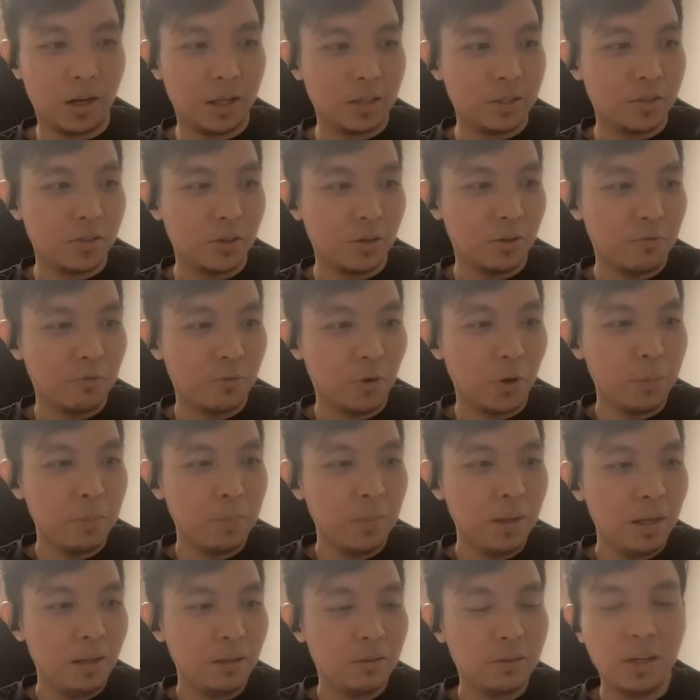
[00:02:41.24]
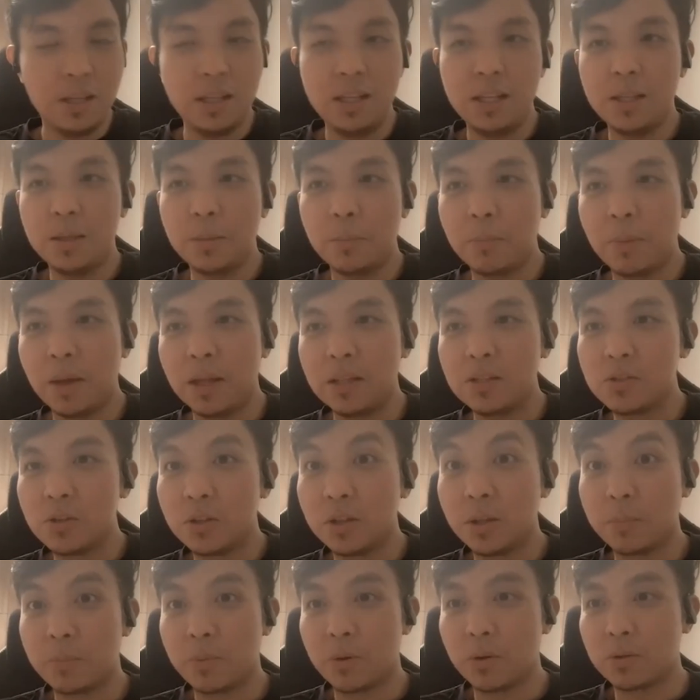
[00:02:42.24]
Right, so for me, it really depends
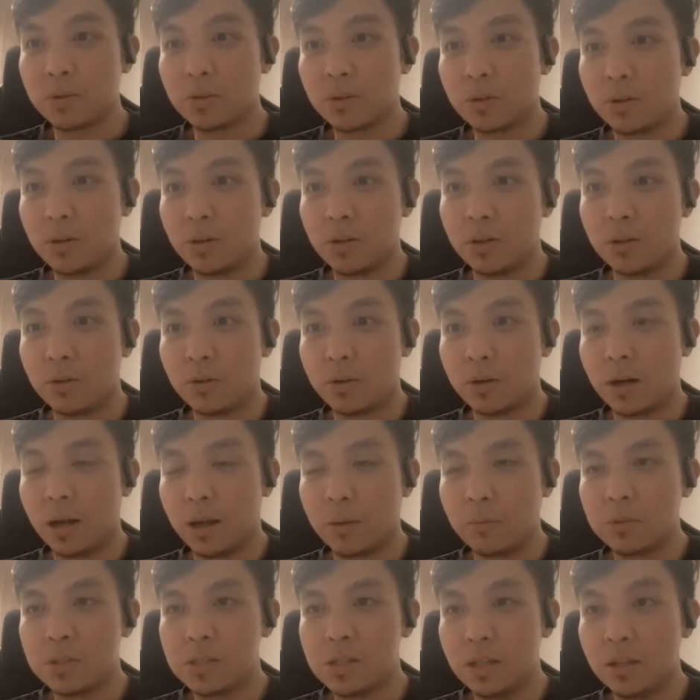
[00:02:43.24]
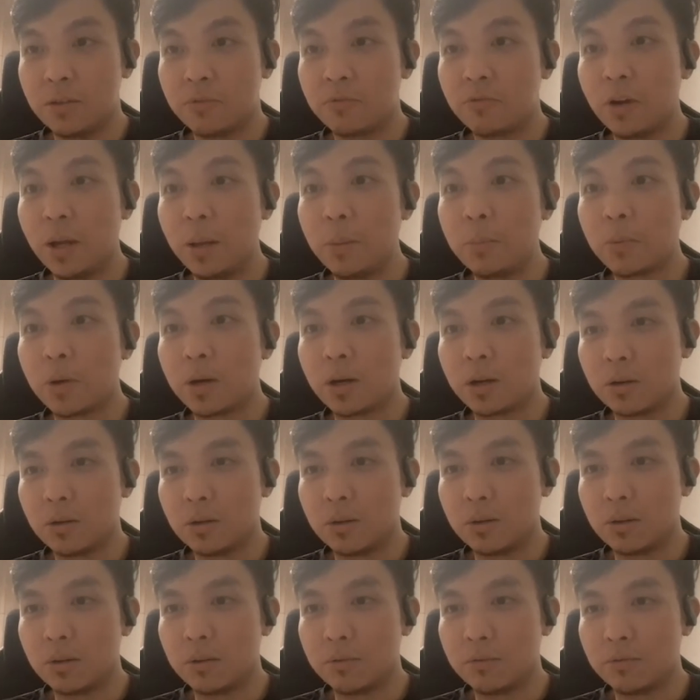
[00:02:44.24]
on the protocol, or I would say the framework
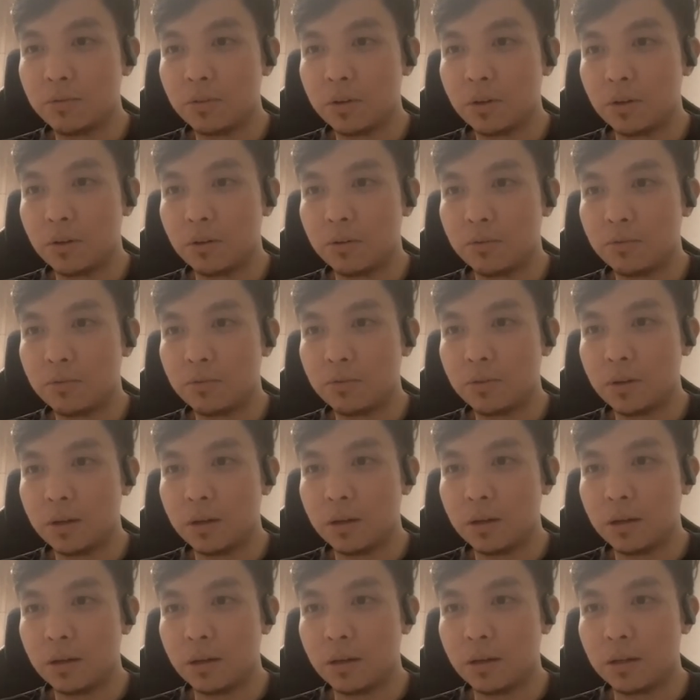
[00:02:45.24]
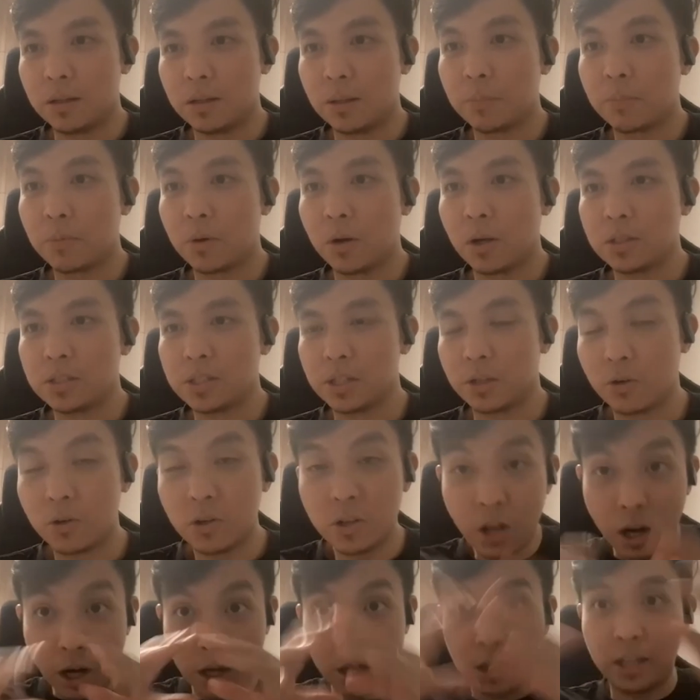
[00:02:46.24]
of the project
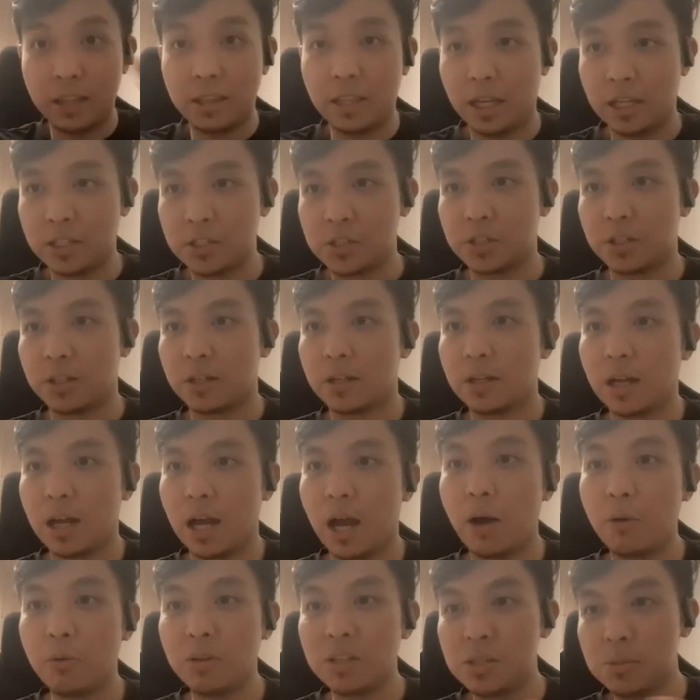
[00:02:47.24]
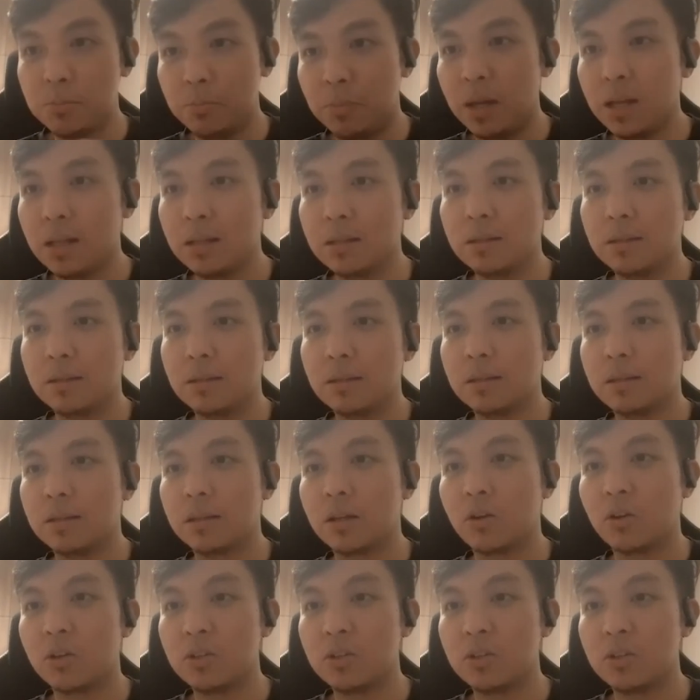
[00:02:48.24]
or the architecture, how it's built, the